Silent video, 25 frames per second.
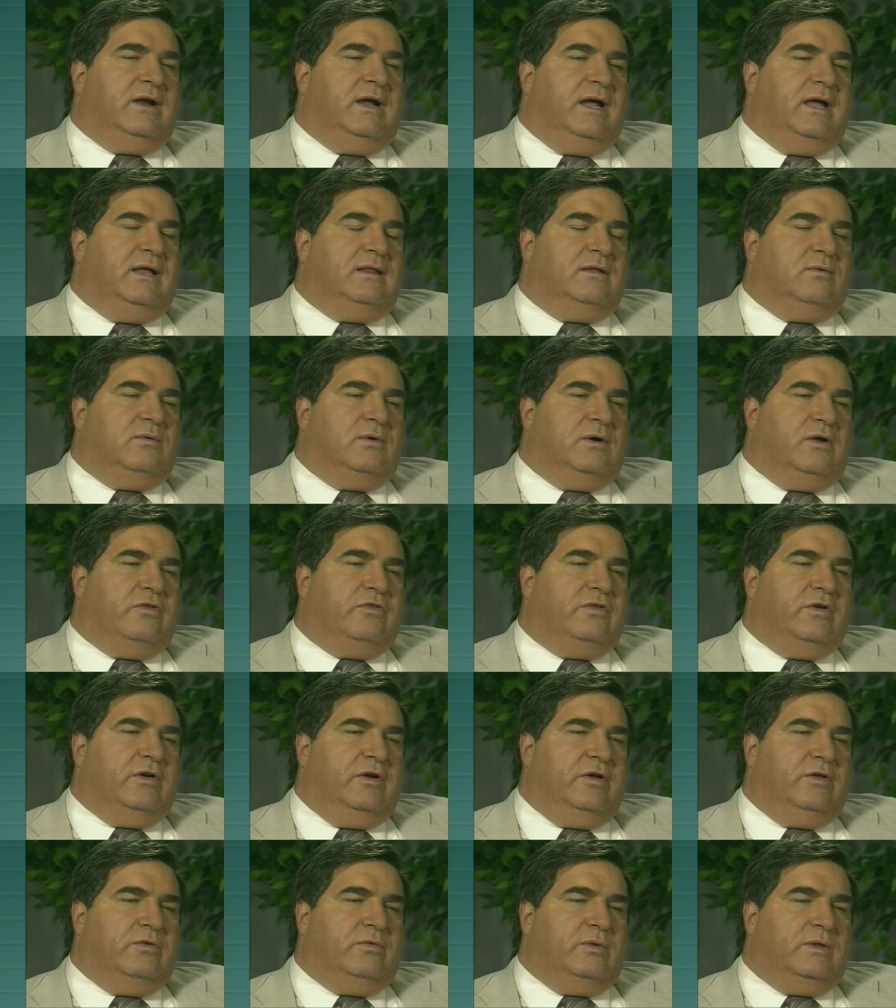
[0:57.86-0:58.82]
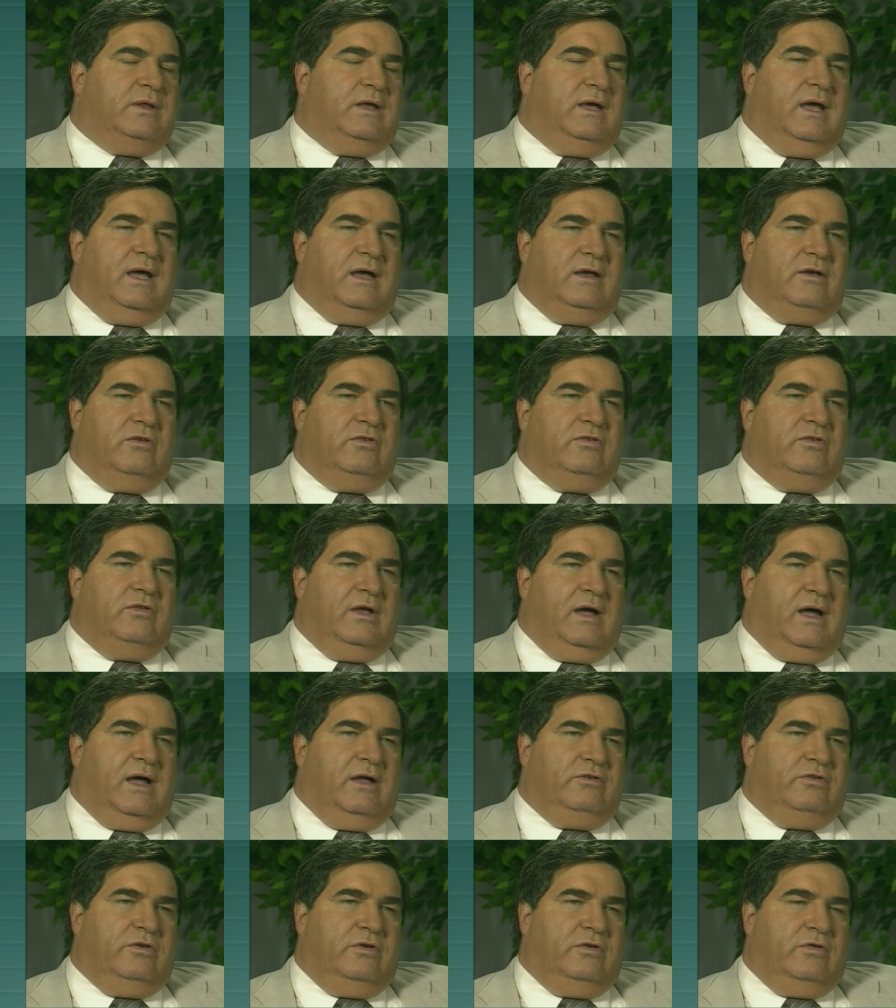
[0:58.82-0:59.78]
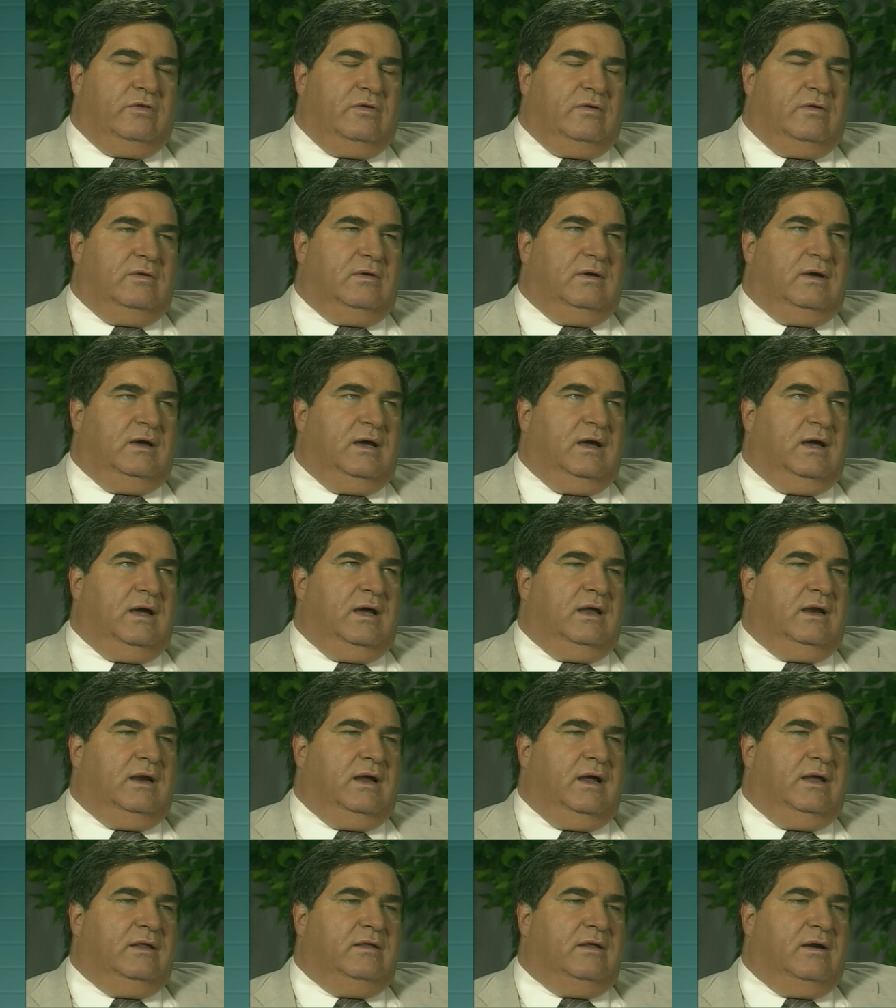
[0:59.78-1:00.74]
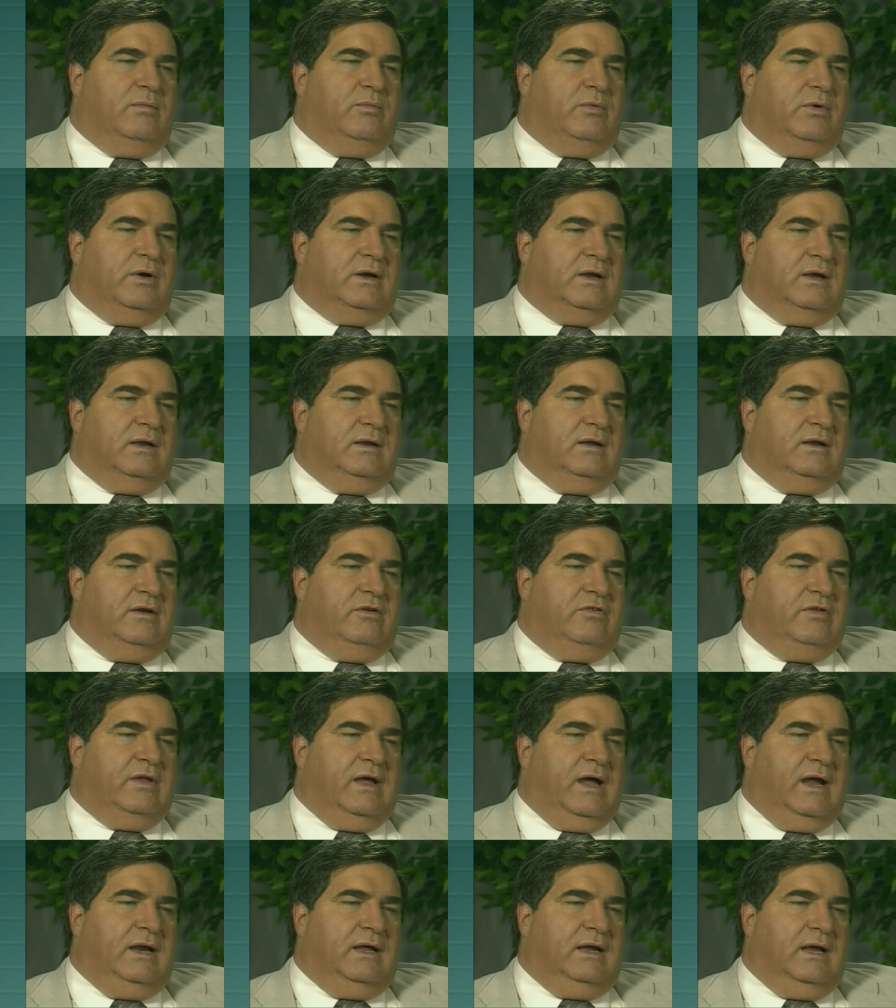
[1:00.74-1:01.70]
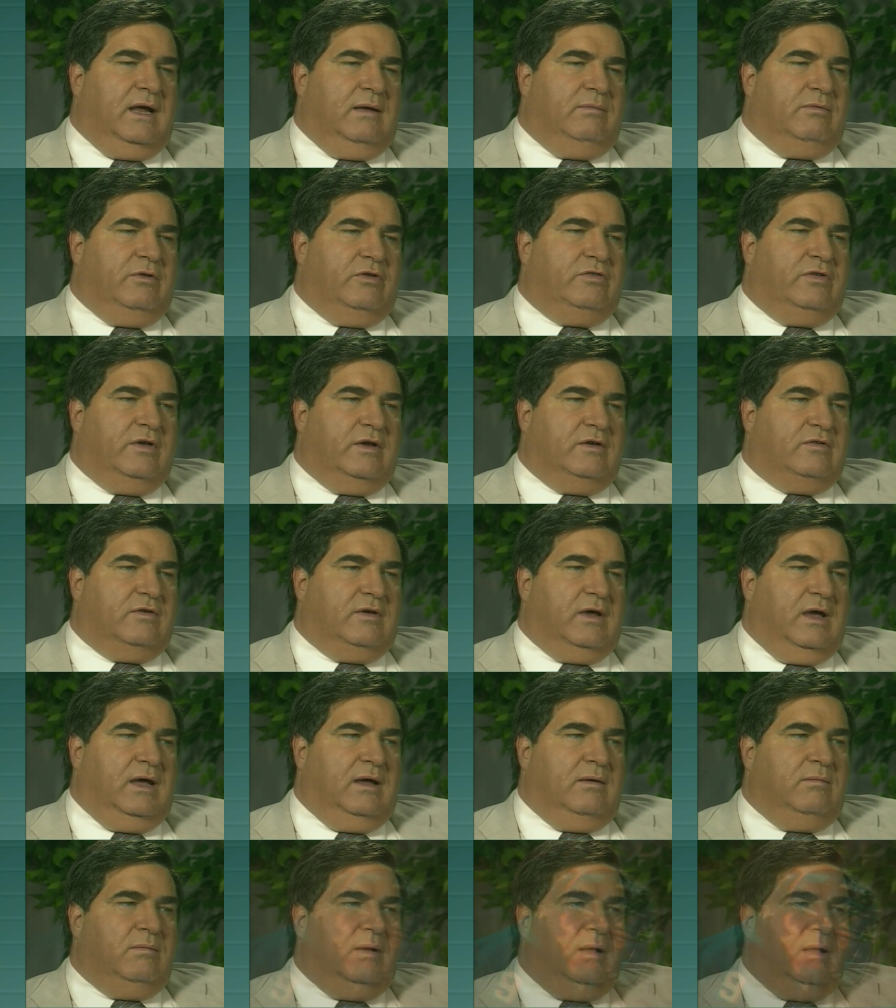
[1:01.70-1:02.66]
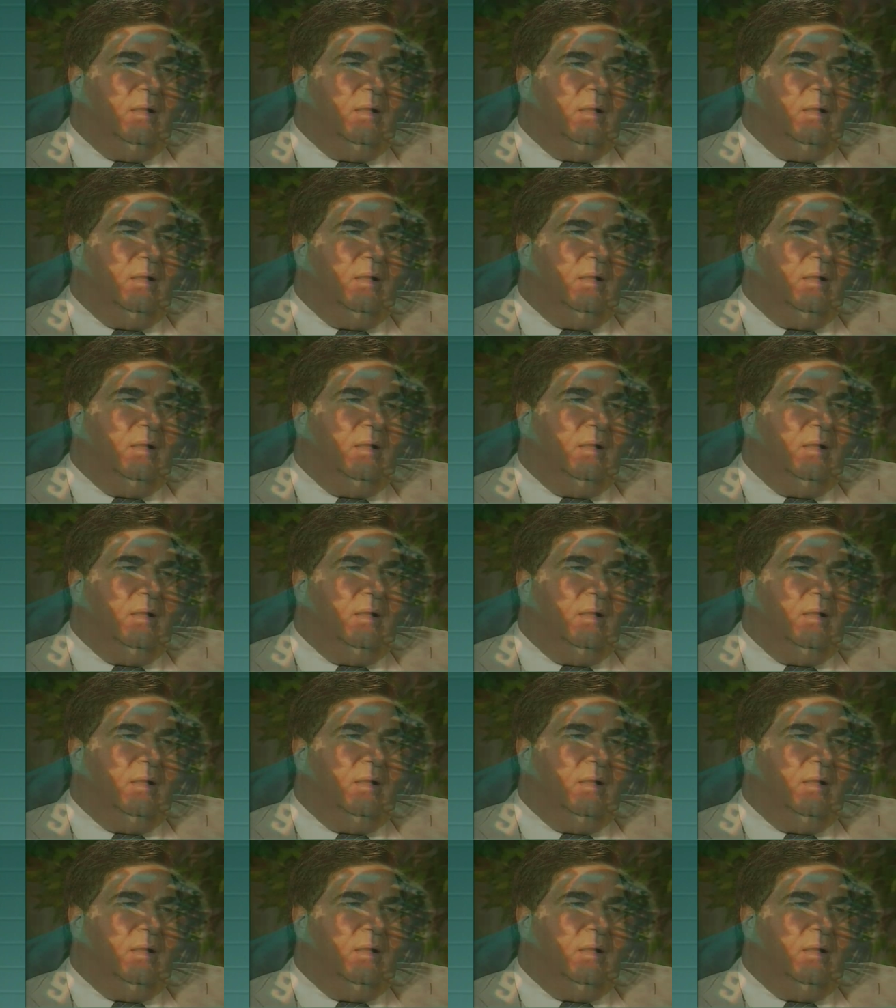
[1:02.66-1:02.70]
I had the World Series with the Yankees and Dodgers, and I ended up working the deciding game, the sixth game.